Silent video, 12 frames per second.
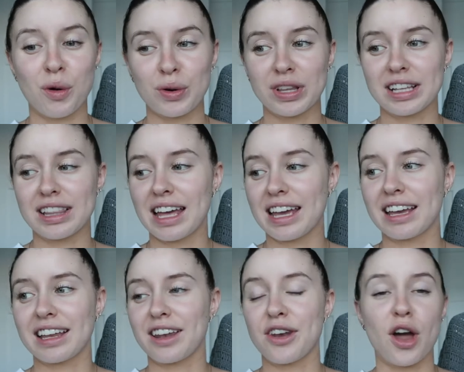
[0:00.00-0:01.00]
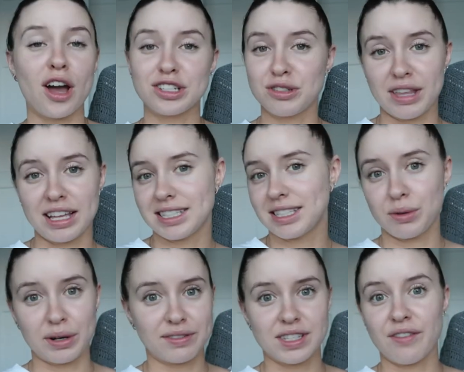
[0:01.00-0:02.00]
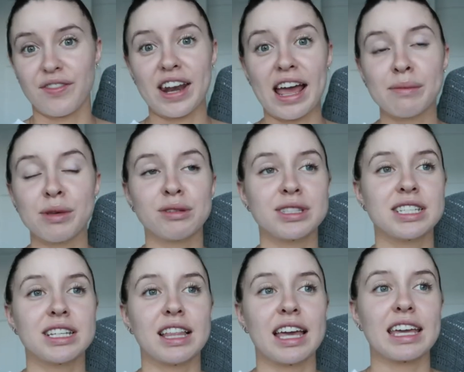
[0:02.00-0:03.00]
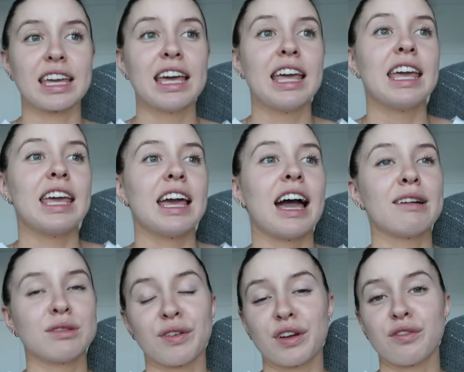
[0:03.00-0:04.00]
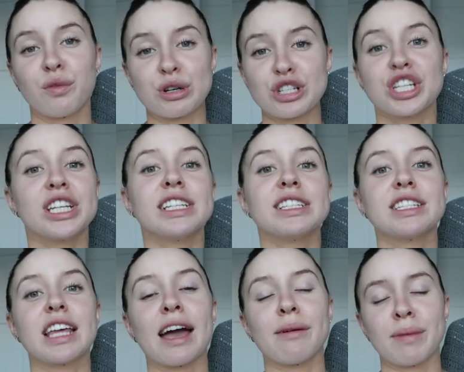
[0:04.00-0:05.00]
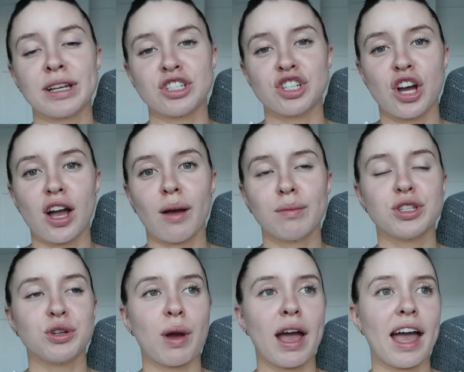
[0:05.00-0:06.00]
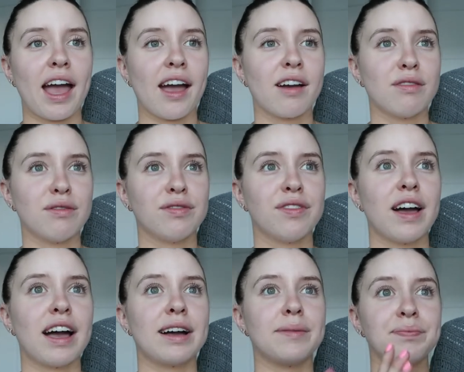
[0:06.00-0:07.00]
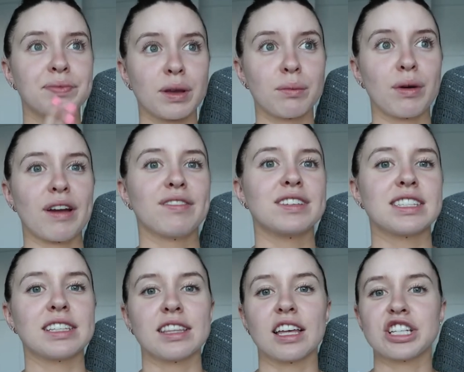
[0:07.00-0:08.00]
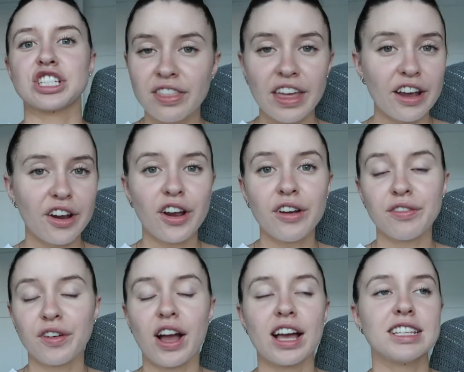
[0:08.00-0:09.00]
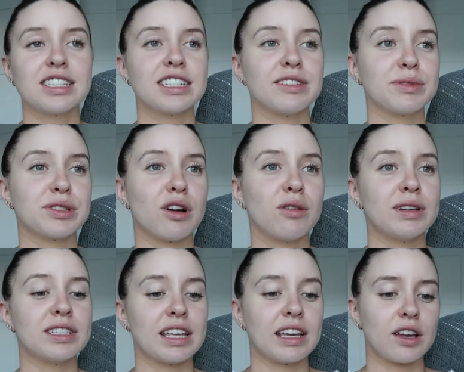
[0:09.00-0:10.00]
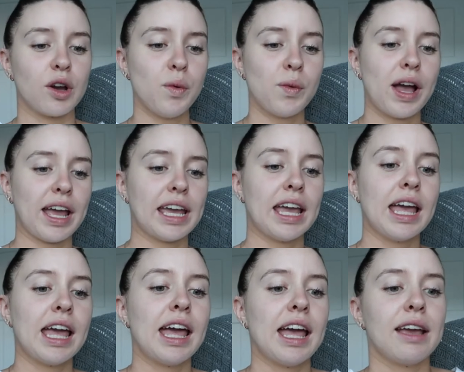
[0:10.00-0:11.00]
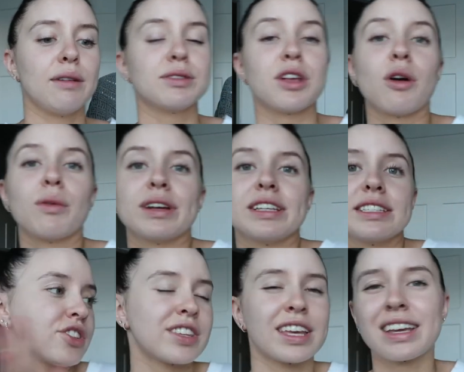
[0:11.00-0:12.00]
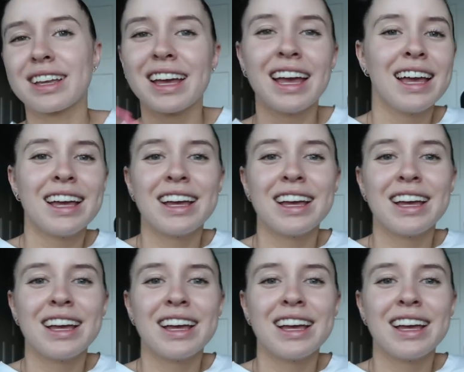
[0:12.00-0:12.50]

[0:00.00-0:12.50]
totally like not do that sort of stuff. And I'm used to like, I was very fortunate at my job to have breakfast and lunch there for us. And it was always like, oh, hi. It was always just like